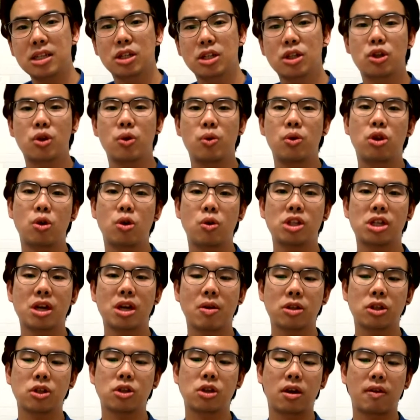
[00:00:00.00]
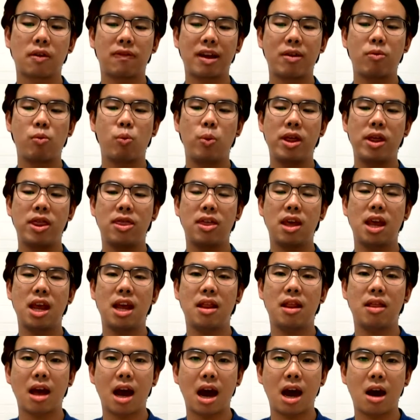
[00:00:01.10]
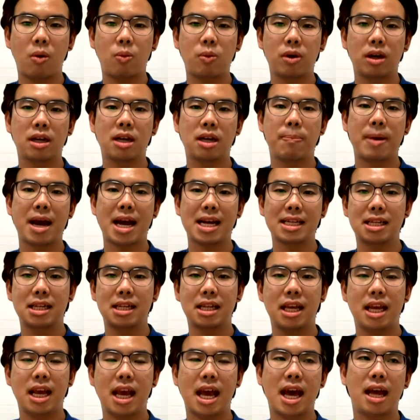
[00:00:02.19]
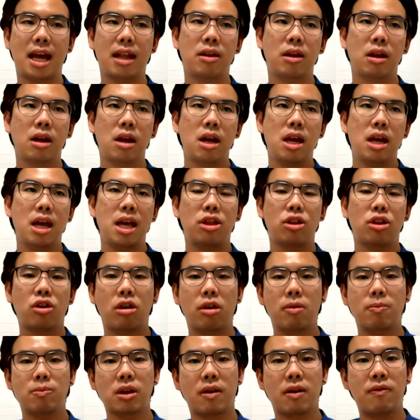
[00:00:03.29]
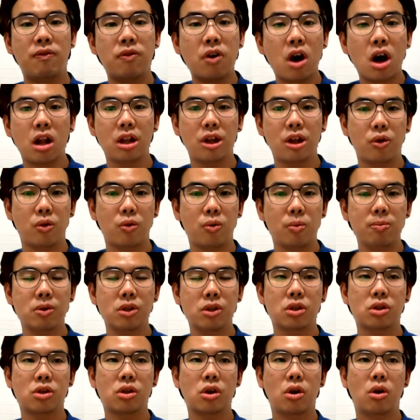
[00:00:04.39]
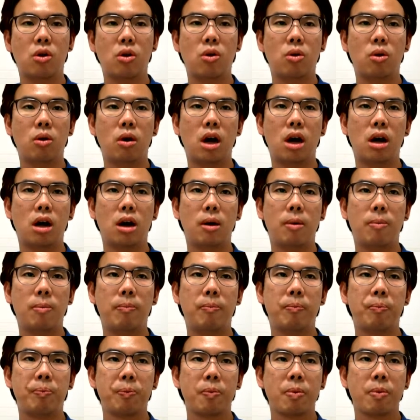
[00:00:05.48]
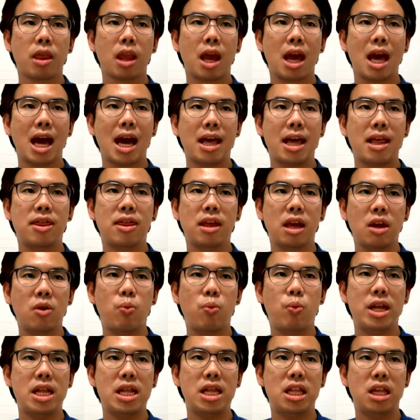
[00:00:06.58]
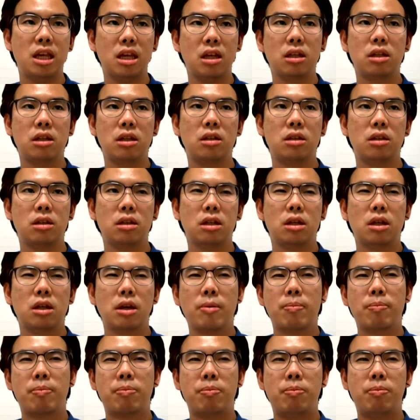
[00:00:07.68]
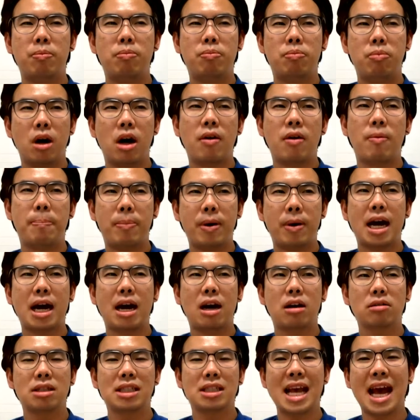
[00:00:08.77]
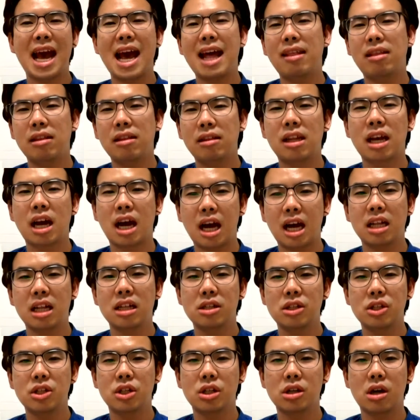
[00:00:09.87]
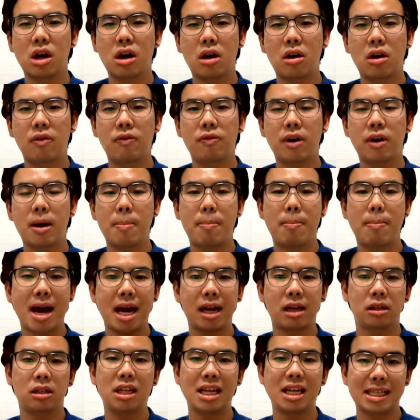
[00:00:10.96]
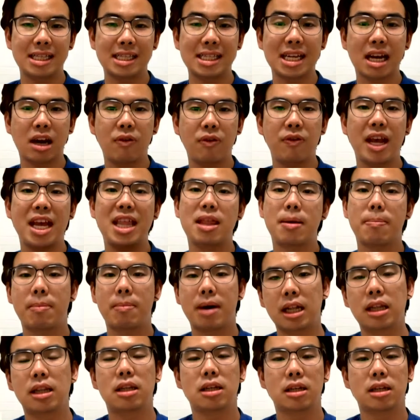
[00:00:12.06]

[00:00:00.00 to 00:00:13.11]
So those are sort of like within our capacity. And in terms of volumes, so I think we deal about 10 tons of metal itself in a month.